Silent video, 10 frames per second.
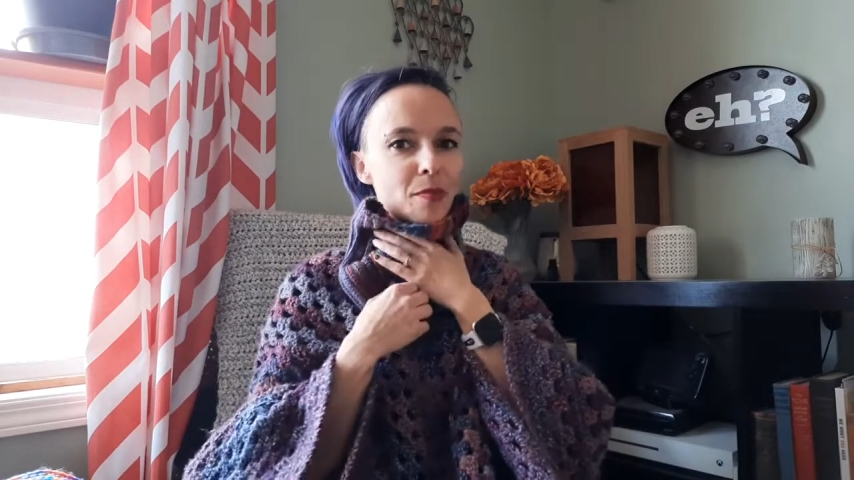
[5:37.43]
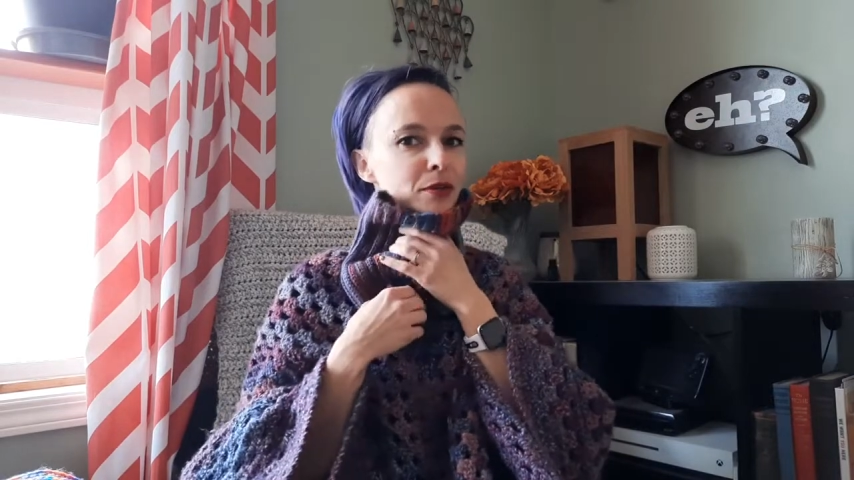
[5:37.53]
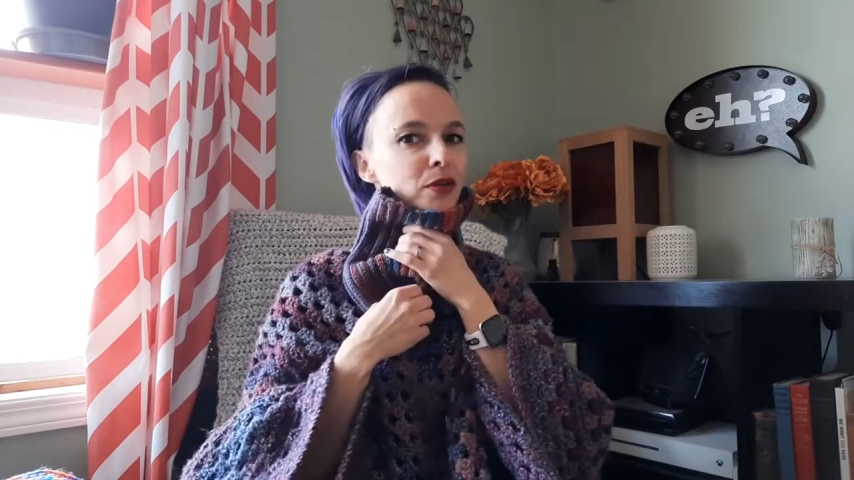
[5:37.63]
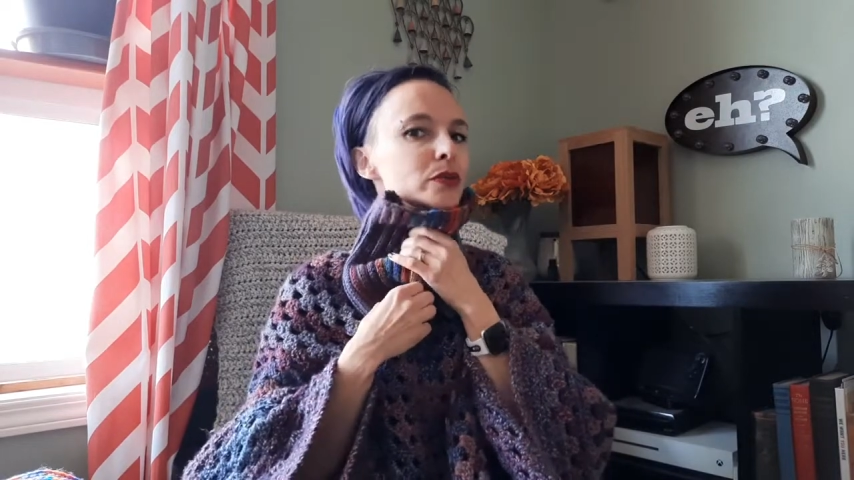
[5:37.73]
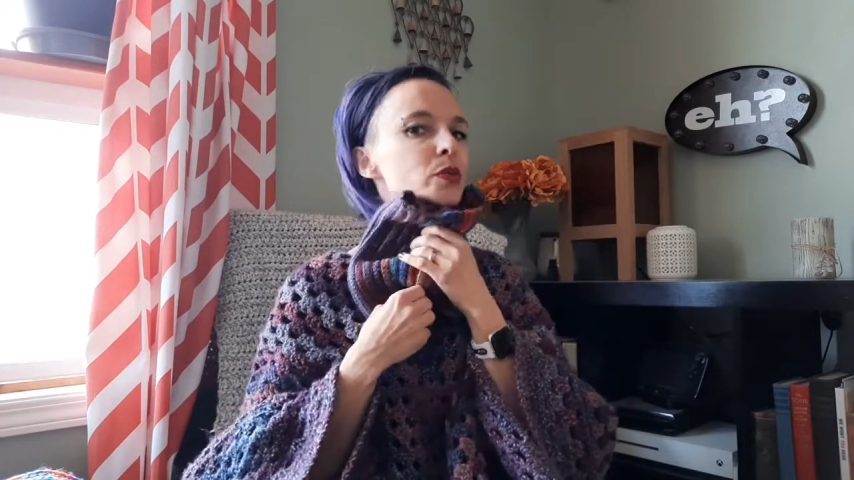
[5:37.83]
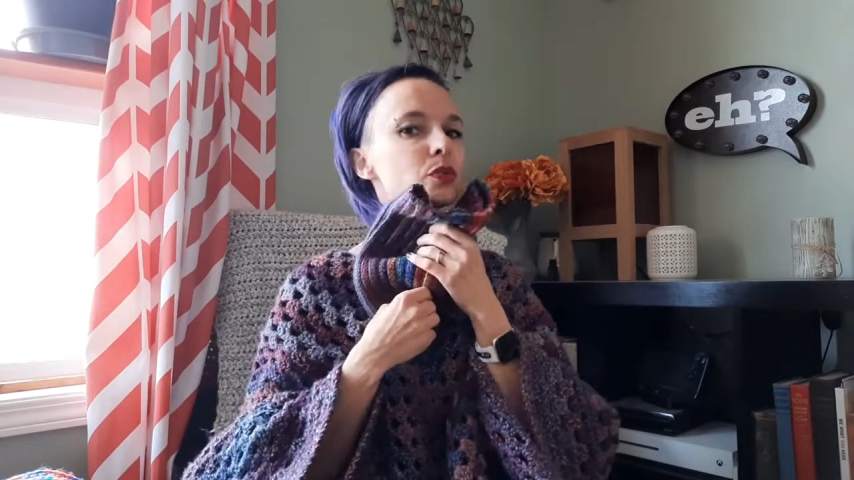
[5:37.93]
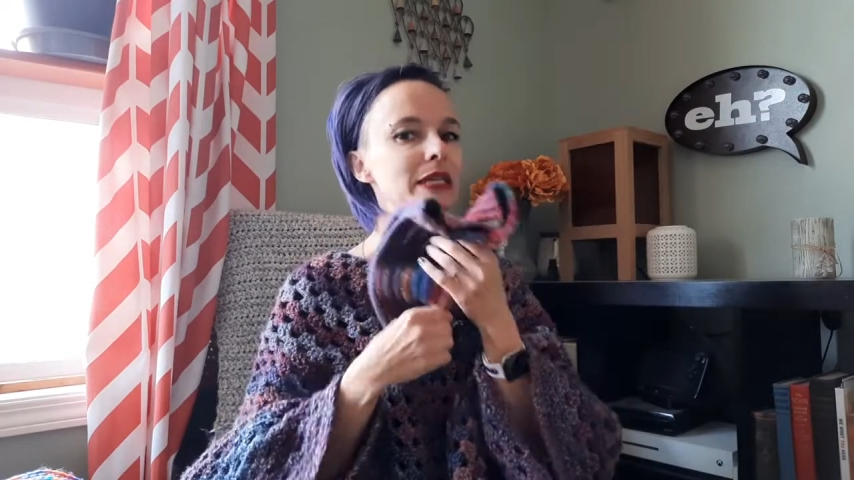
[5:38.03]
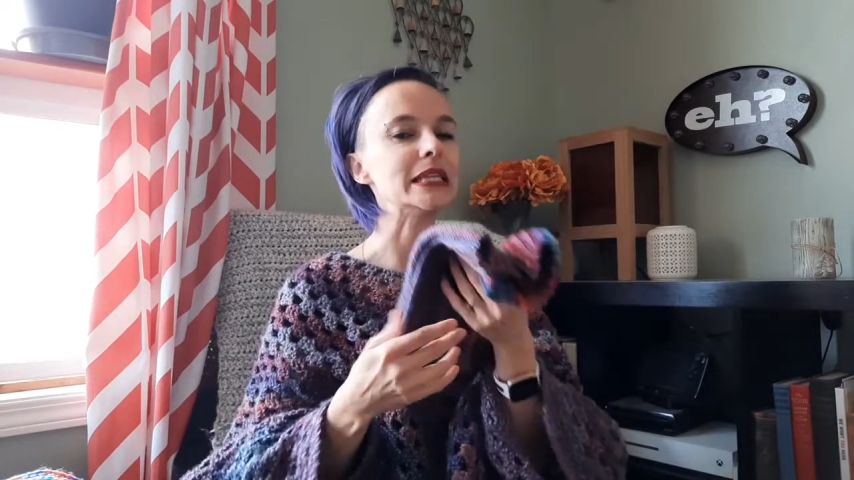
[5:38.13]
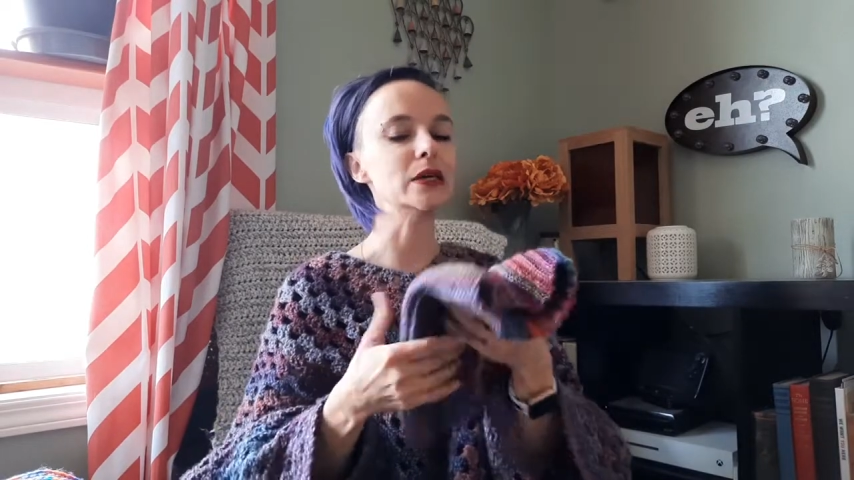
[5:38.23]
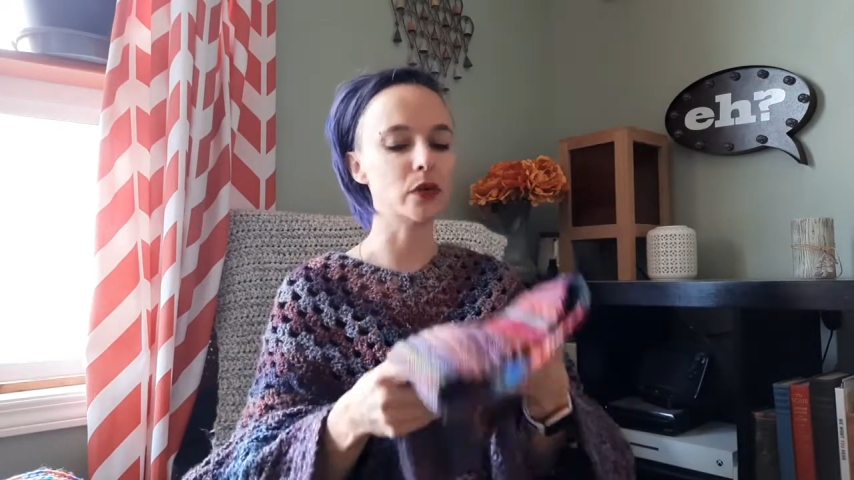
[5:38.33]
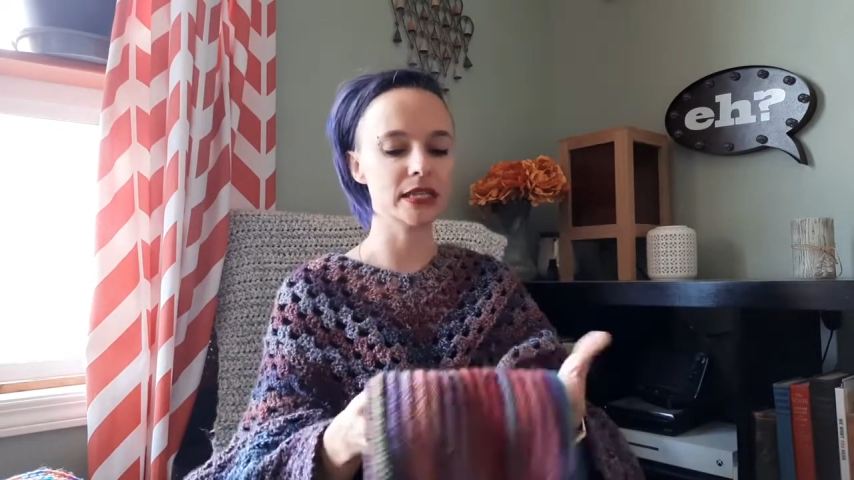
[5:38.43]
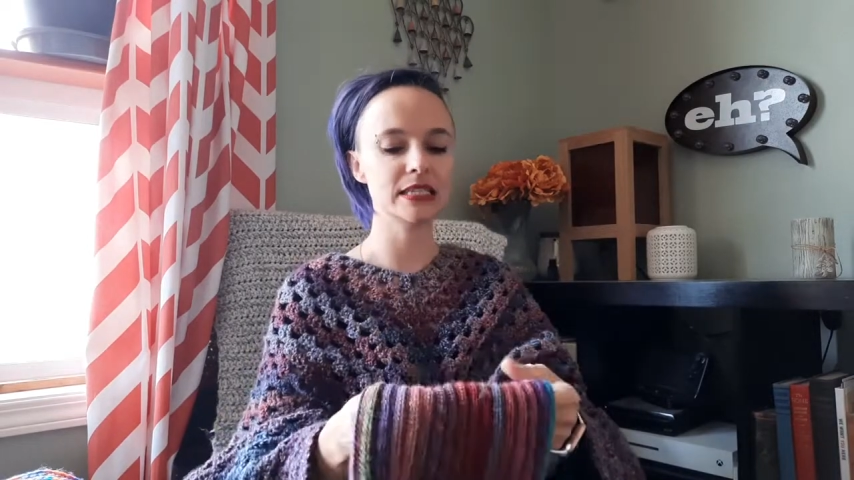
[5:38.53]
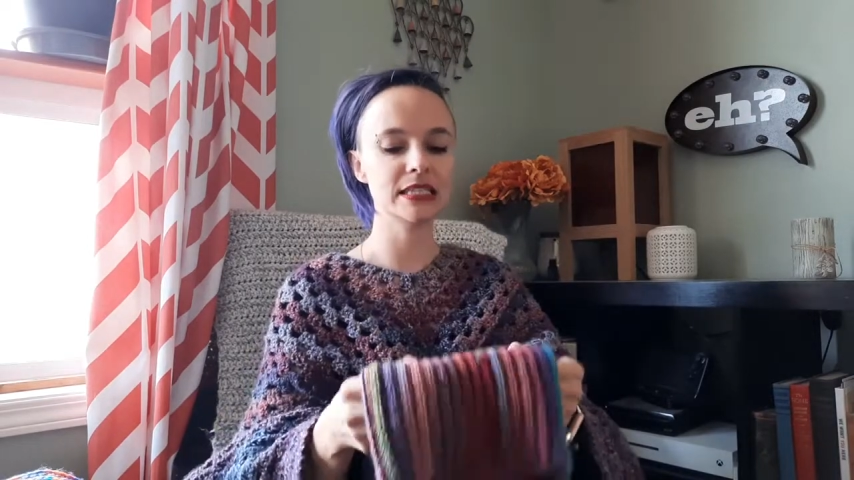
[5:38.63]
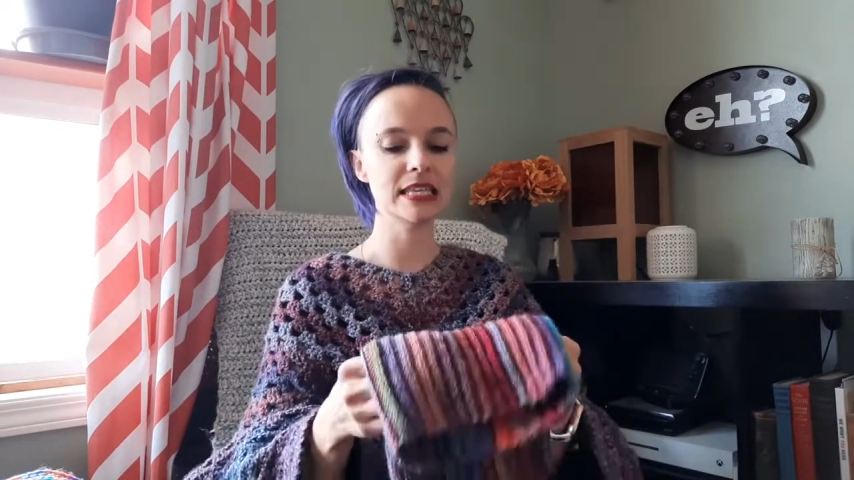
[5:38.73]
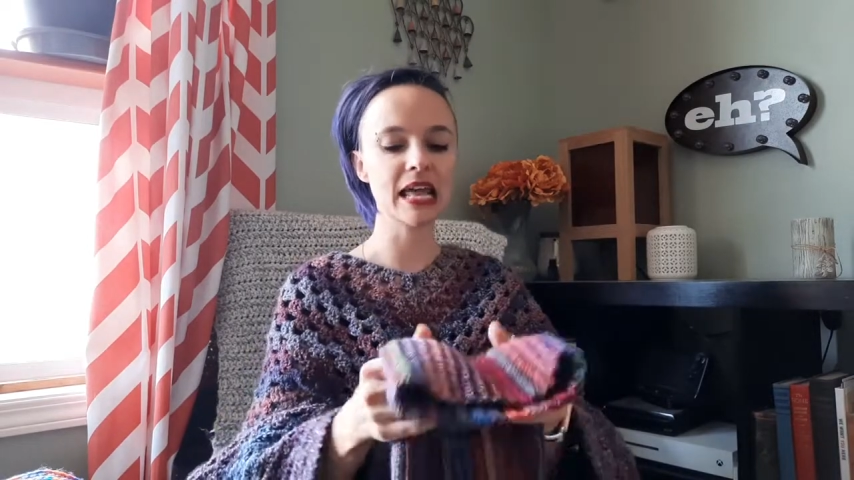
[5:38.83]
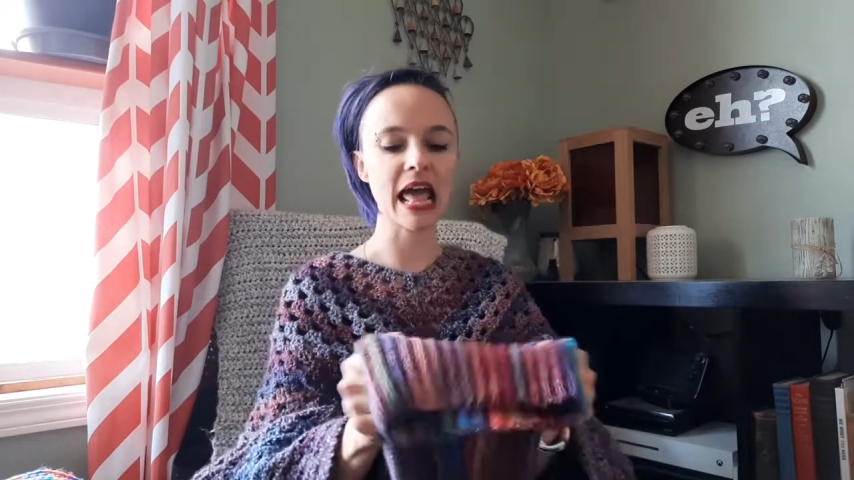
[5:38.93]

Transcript: and no one's really going to see it.